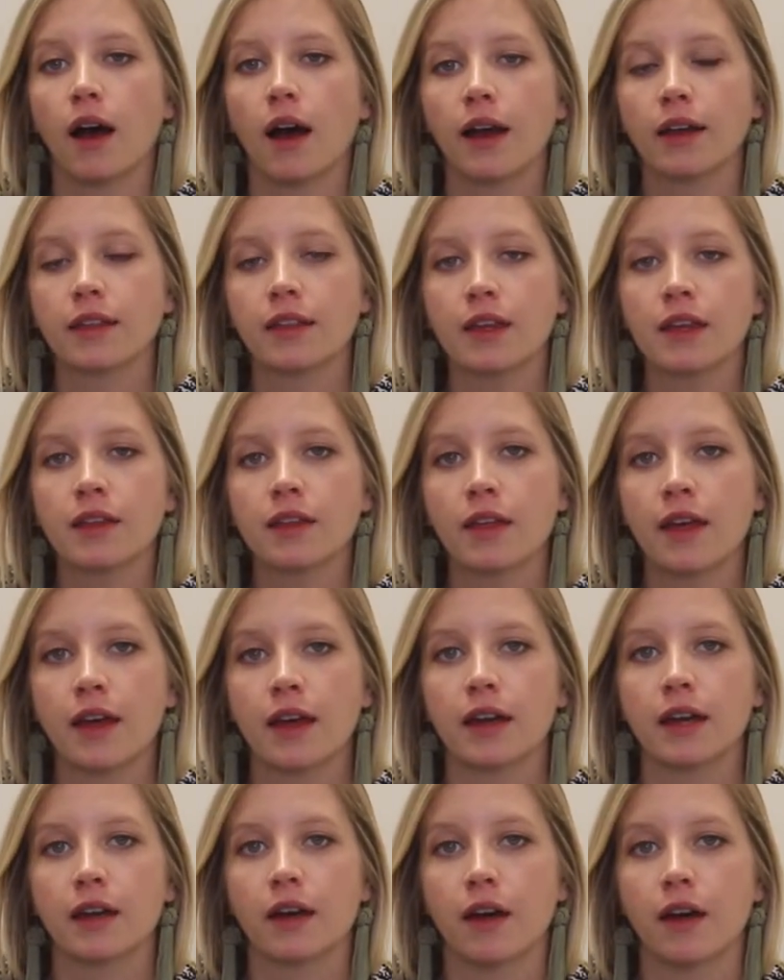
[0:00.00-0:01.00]
I think
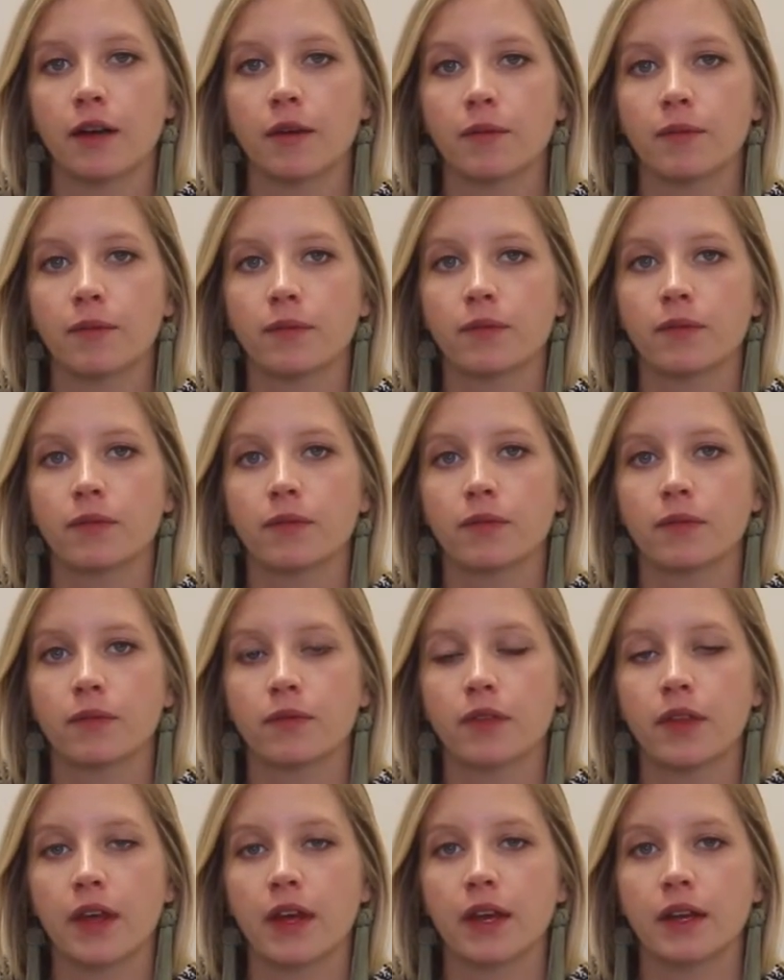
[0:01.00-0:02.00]
that
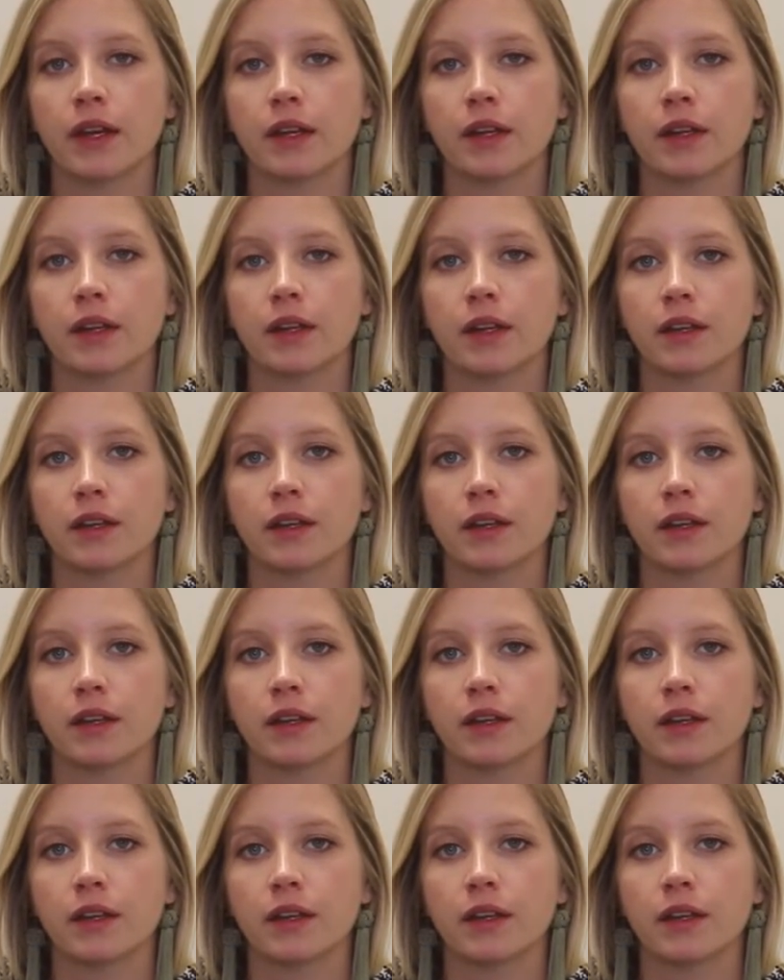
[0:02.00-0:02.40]
that